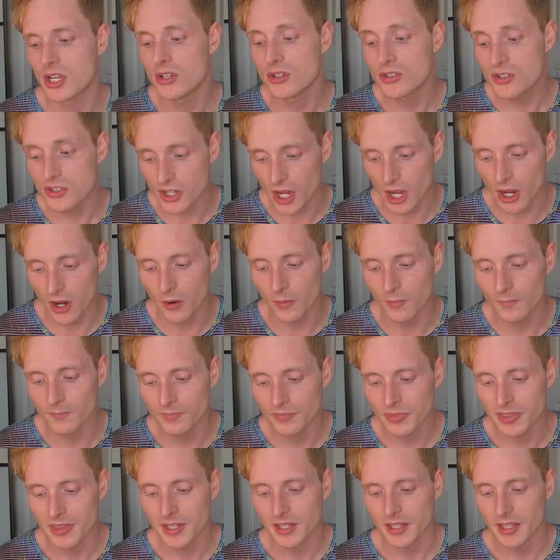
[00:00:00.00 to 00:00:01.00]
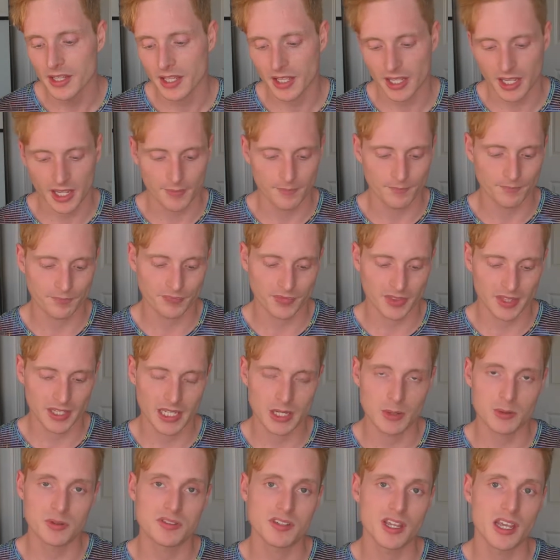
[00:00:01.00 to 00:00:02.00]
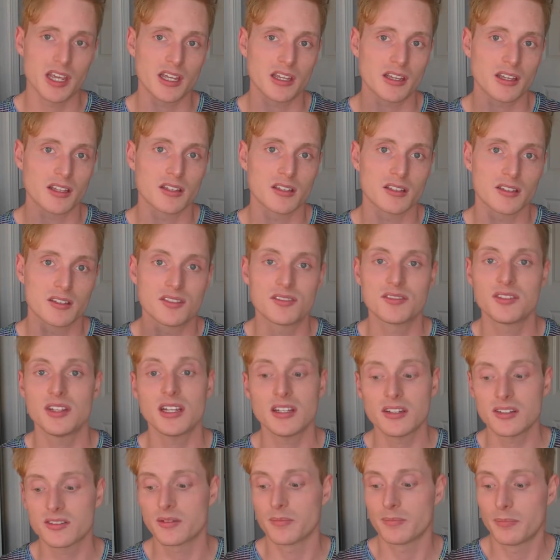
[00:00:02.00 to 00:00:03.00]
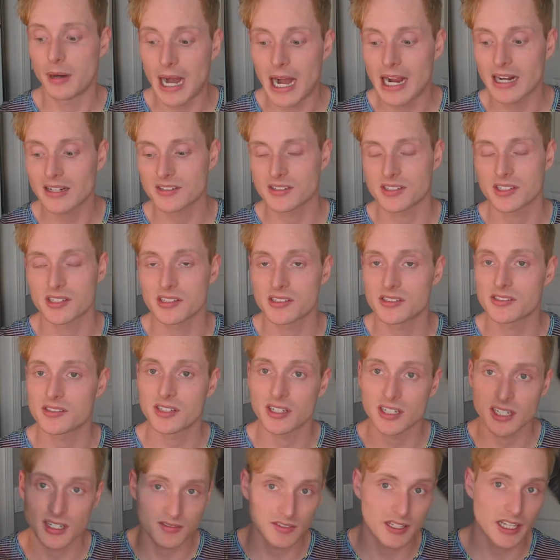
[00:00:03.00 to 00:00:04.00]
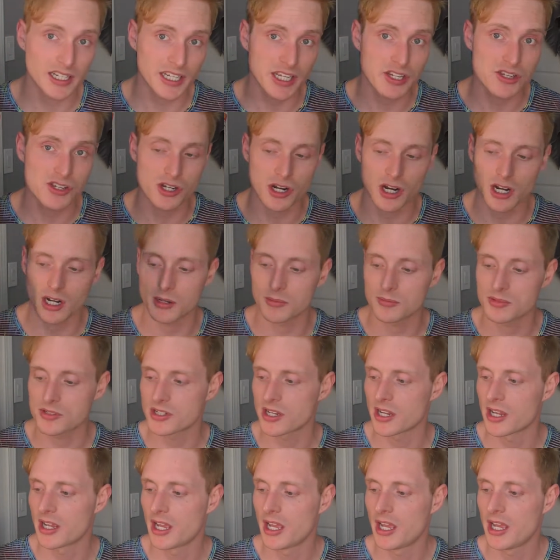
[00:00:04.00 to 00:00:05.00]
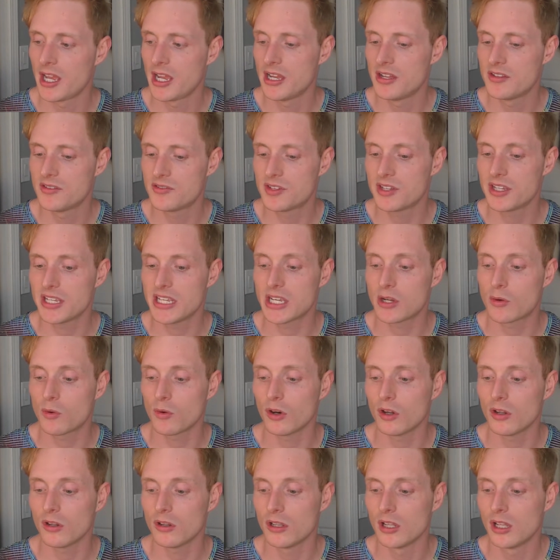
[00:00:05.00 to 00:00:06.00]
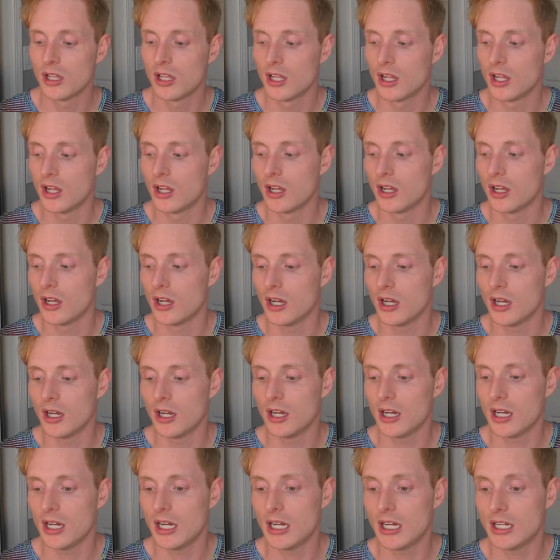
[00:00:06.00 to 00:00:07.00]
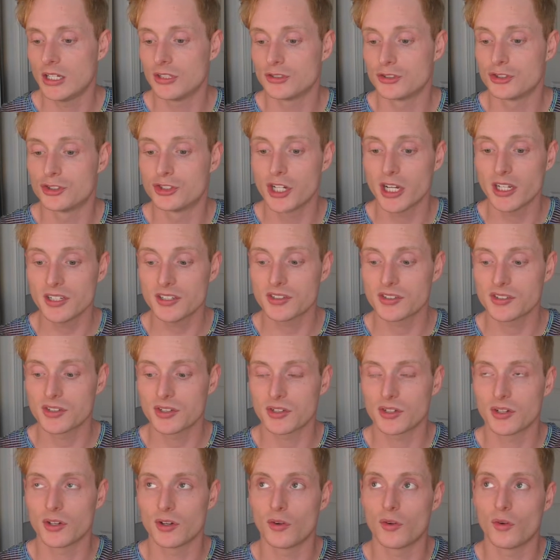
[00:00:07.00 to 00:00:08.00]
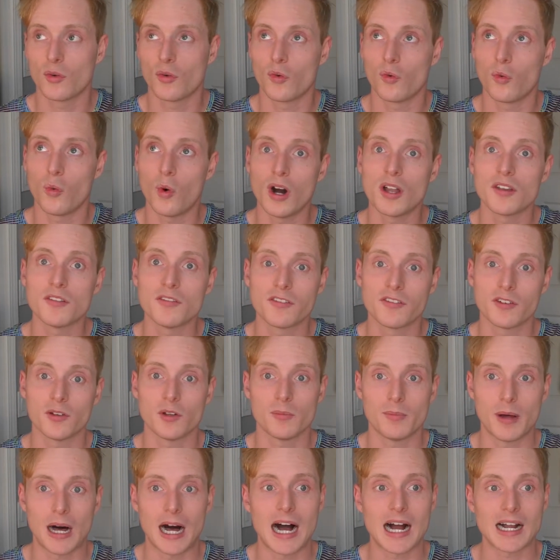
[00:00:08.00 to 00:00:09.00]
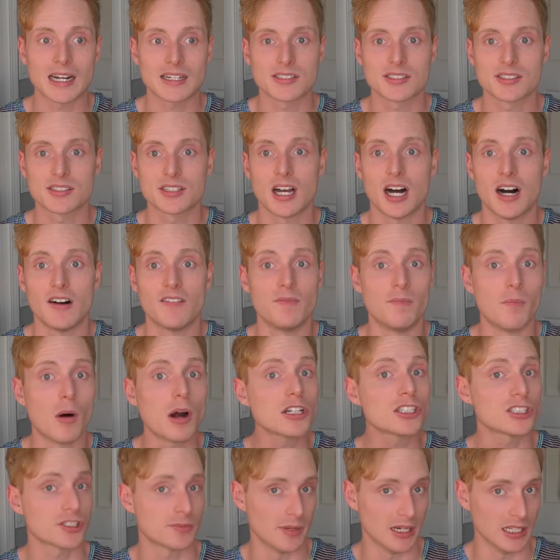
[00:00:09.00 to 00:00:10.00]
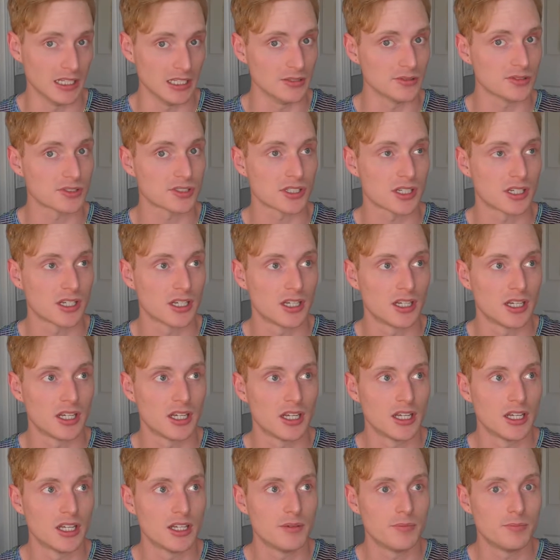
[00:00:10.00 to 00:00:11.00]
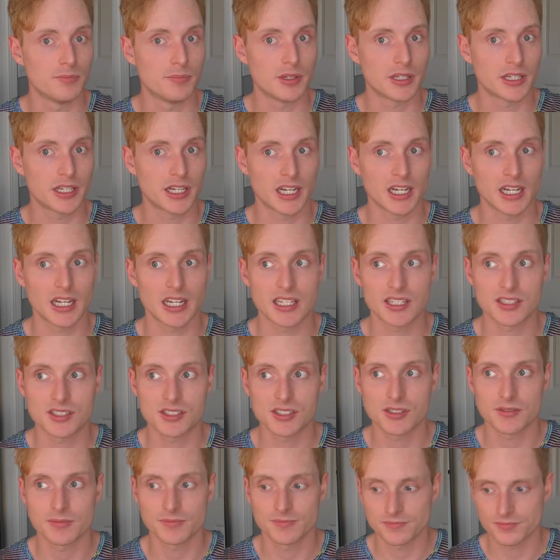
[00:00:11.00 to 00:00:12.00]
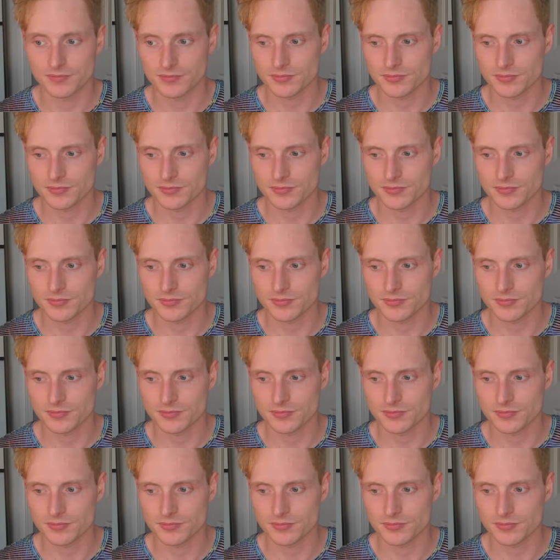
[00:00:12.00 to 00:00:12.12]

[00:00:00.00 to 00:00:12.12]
So um, it would take six boxes of Lucky Charms to equal just one full box of marshmallows, because